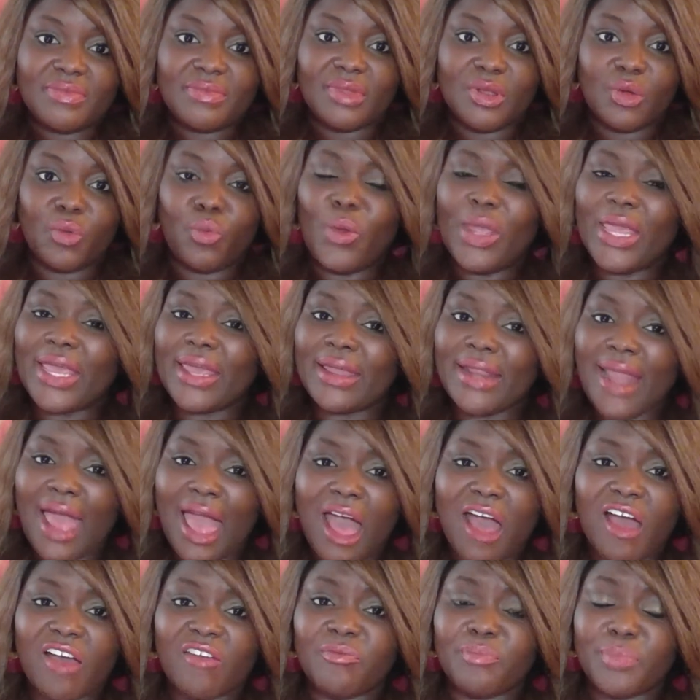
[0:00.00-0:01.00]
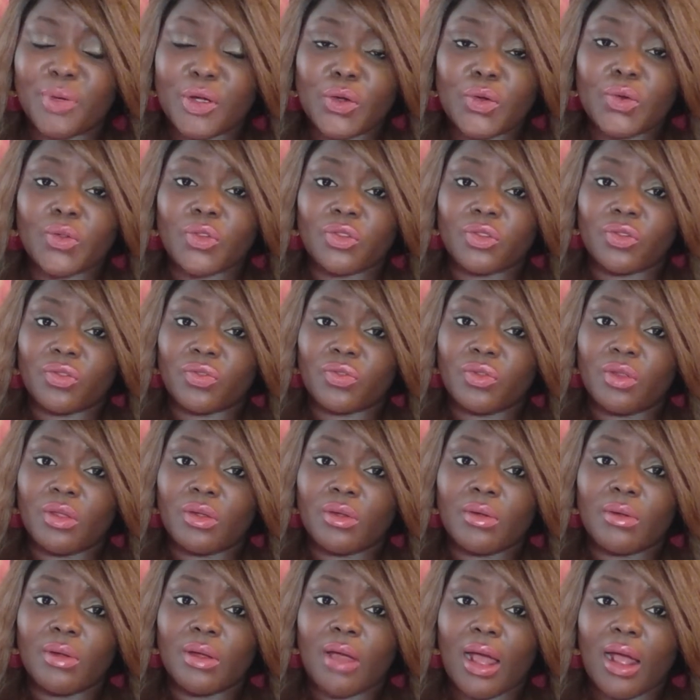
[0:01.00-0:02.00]
we can have both
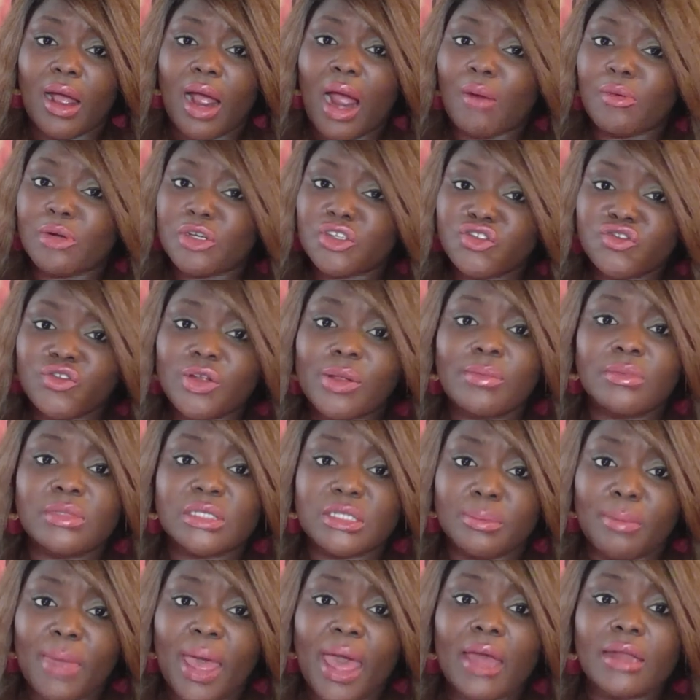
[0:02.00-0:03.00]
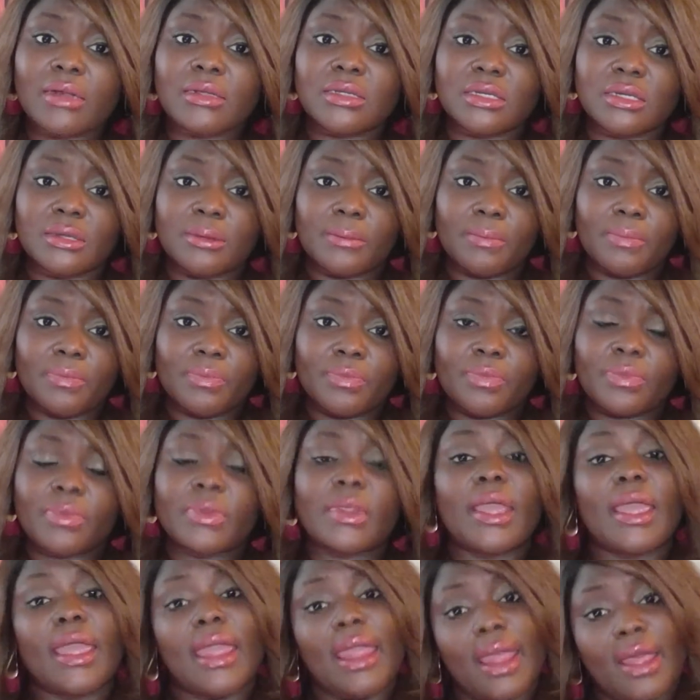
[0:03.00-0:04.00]
our dreams met
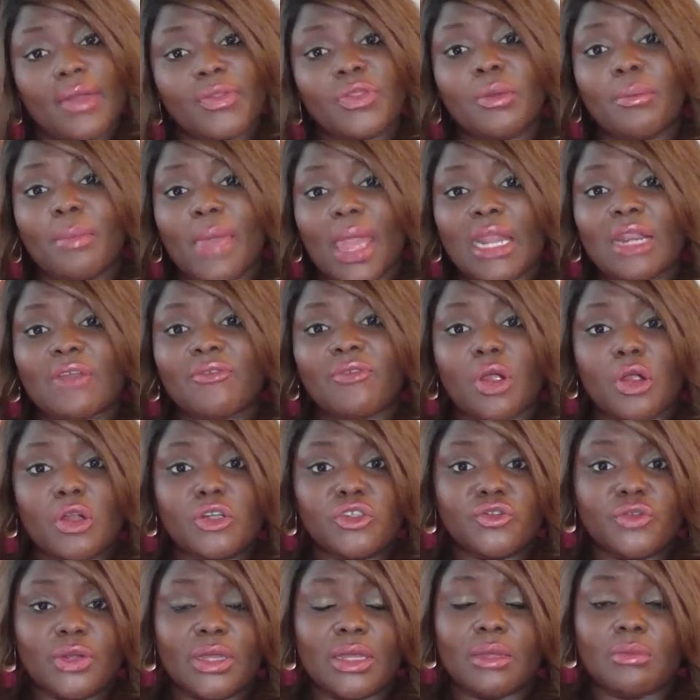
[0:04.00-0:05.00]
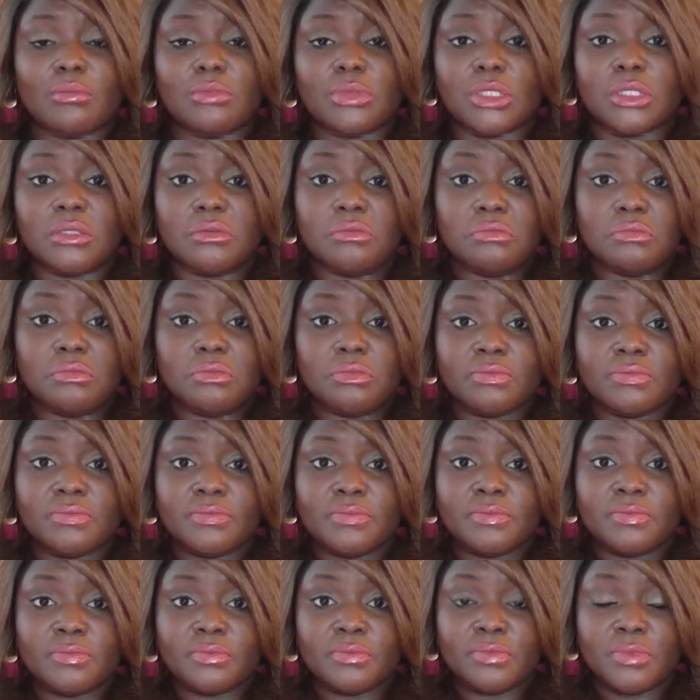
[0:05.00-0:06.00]
and the man of our dreams,
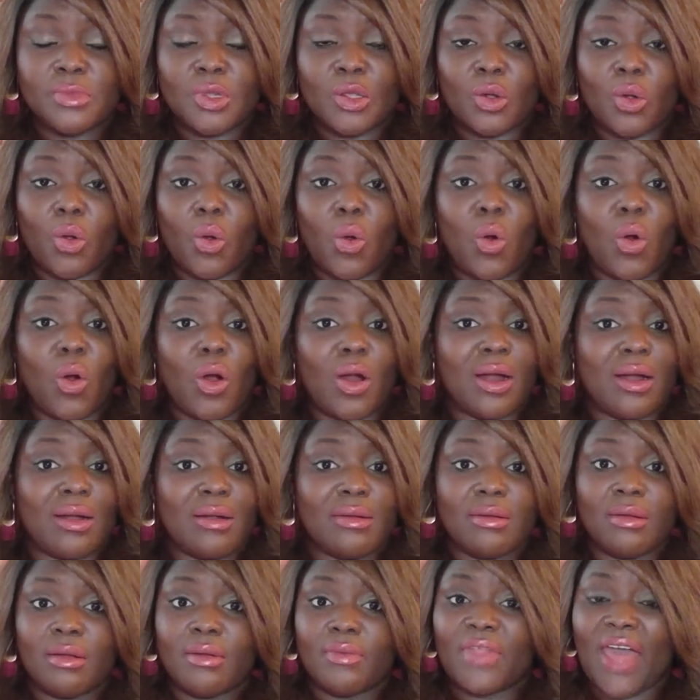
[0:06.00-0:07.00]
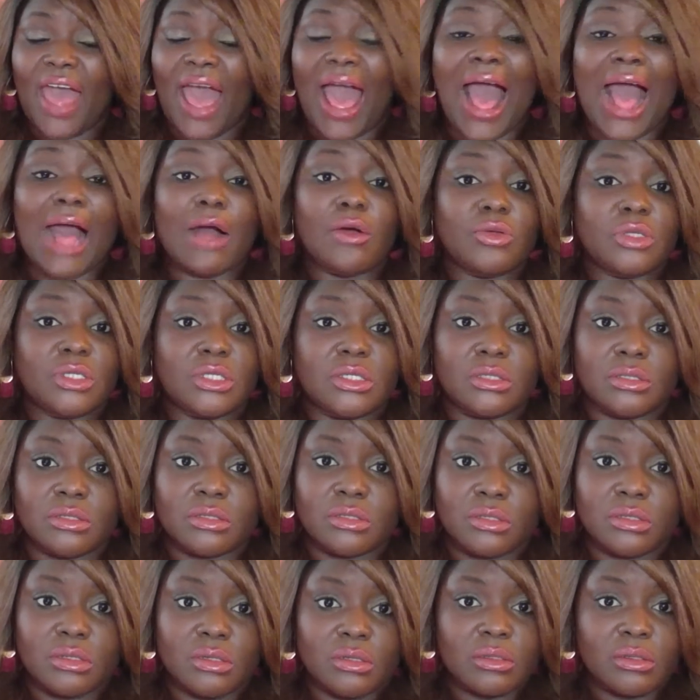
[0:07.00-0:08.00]
or the house
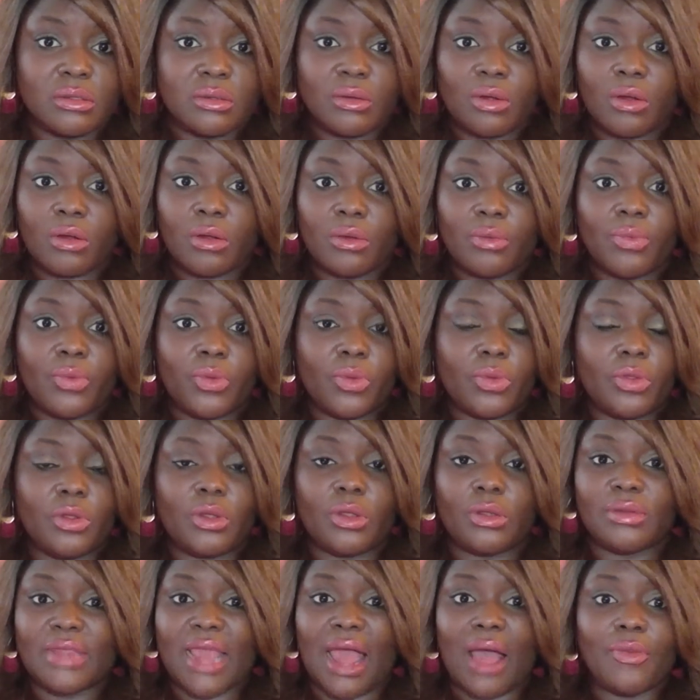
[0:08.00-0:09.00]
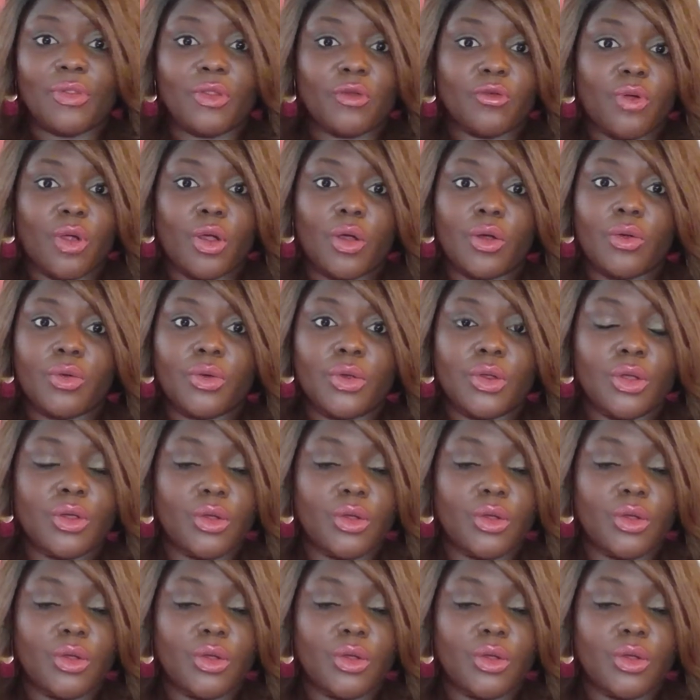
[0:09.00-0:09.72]
down the road,